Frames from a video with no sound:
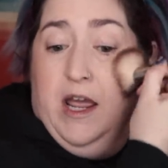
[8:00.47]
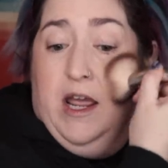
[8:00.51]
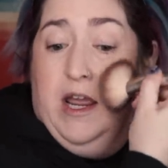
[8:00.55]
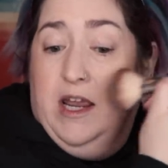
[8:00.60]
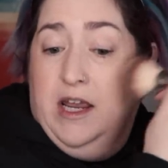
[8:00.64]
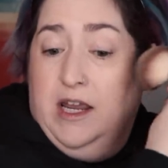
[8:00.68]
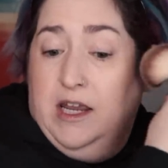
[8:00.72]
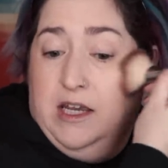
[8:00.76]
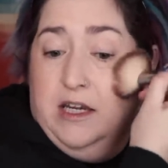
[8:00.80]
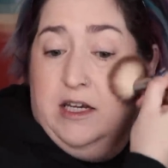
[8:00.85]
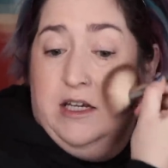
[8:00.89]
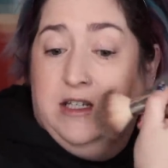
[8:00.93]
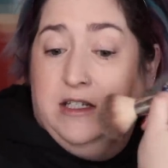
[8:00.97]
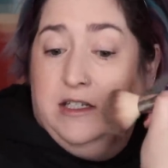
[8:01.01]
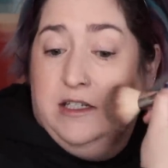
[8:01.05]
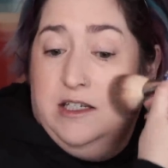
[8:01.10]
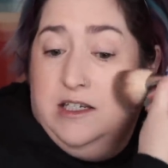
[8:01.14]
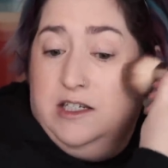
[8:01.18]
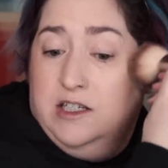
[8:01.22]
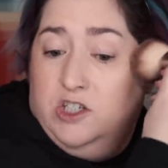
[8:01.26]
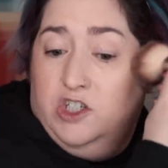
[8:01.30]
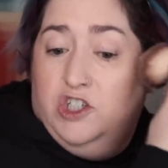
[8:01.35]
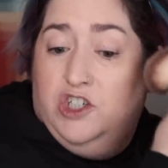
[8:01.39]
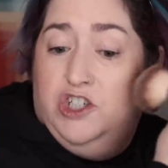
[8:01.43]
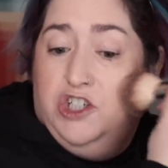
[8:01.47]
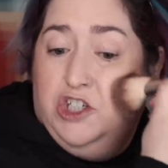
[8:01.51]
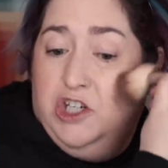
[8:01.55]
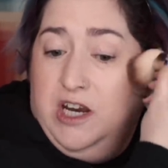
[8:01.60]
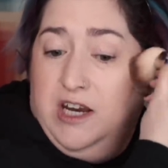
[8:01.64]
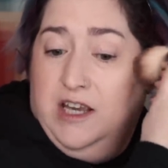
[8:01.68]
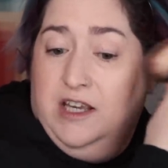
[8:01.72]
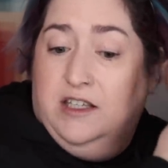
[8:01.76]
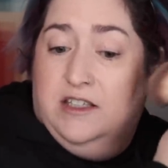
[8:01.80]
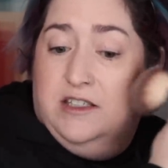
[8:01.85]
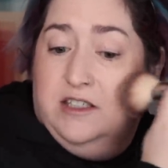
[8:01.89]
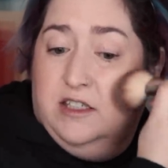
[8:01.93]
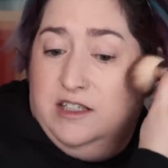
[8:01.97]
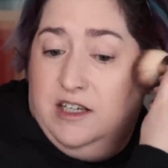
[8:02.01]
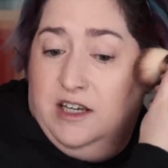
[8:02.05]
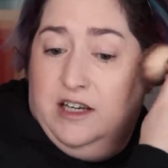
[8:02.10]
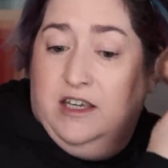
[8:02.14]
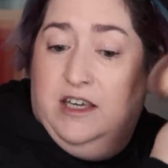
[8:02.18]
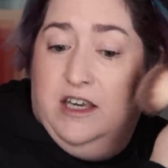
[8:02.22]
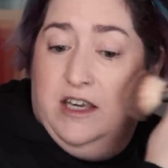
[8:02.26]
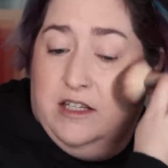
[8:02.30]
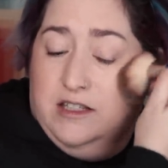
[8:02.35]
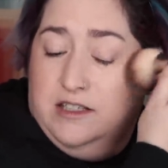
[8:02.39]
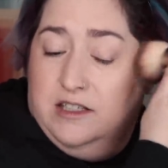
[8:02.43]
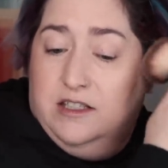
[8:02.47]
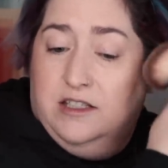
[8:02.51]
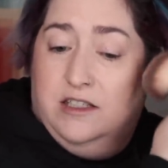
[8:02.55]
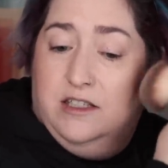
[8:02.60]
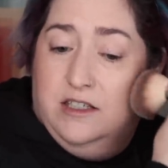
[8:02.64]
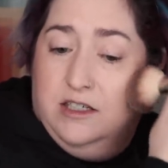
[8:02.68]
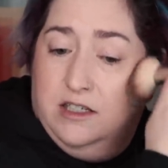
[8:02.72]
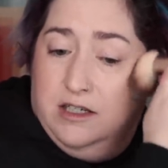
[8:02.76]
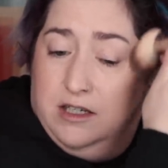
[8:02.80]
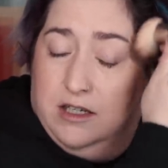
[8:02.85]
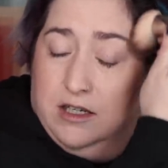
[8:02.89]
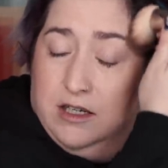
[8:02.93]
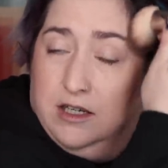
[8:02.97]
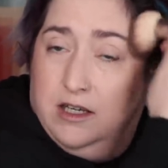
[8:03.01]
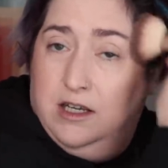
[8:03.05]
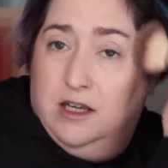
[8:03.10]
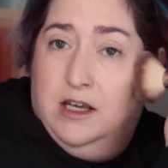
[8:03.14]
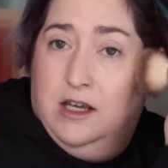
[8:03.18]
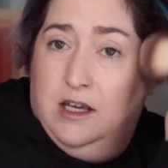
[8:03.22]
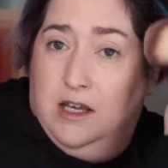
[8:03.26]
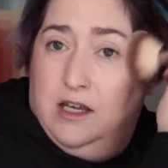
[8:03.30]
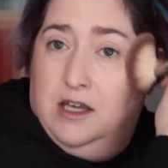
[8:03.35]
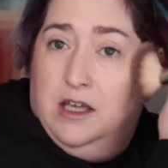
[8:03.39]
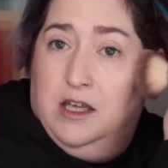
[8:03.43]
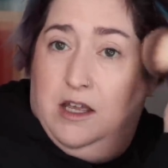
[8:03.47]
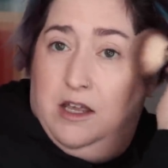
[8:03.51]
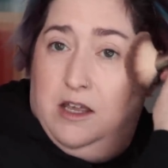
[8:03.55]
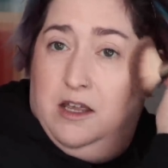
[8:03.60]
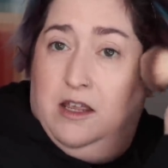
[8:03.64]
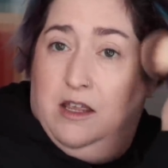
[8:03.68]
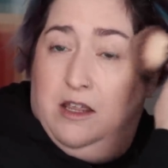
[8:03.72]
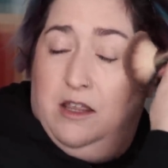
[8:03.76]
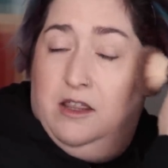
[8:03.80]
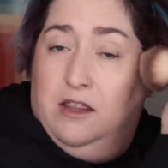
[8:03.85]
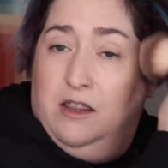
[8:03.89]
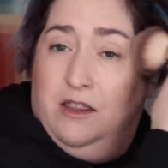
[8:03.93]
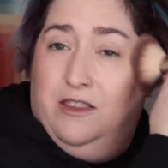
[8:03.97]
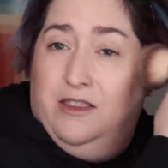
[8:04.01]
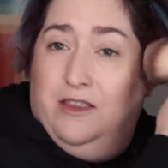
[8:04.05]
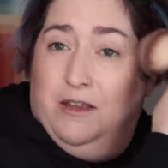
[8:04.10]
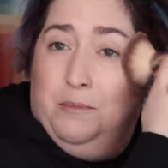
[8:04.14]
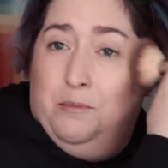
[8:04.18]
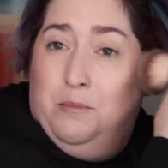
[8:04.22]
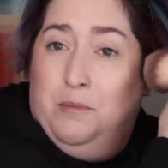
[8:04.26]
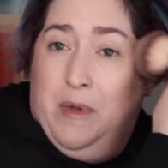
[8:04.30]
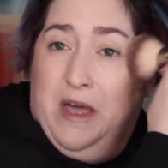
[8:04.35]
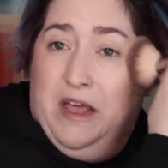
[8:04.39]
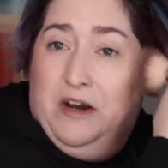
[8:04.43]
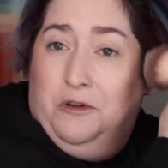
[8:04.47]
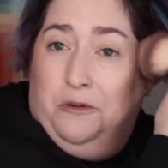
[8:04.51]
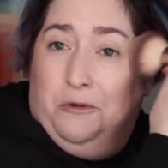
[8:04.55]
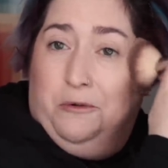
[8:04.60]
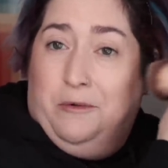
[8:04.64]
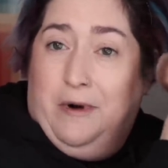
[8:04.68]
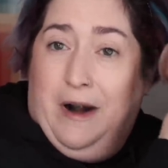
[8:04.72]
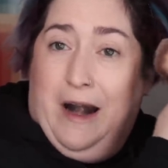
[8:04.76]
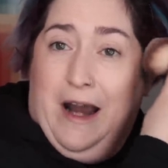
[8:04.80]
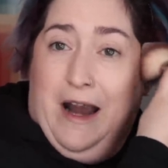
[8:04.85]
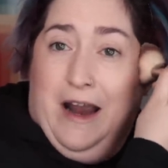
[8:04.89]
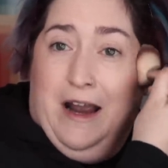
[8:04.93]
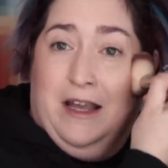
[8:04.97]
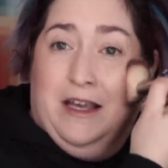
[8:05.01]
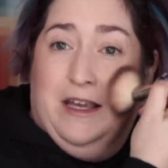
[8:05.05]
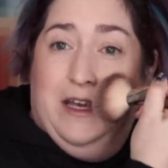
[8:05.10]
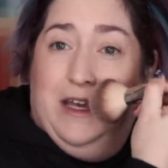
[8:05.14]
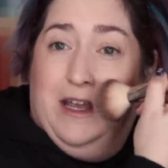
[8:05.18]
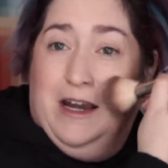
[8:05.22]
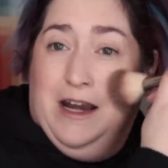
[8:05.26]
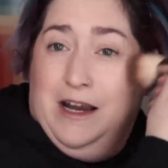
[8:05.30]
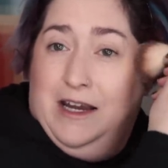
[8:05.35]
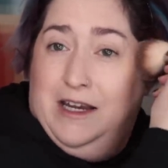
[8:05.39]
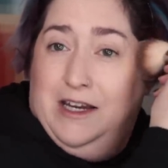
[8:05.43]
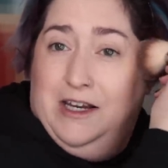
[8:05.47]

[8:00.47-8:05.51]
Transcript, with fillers: and it shakes against the metal rack and I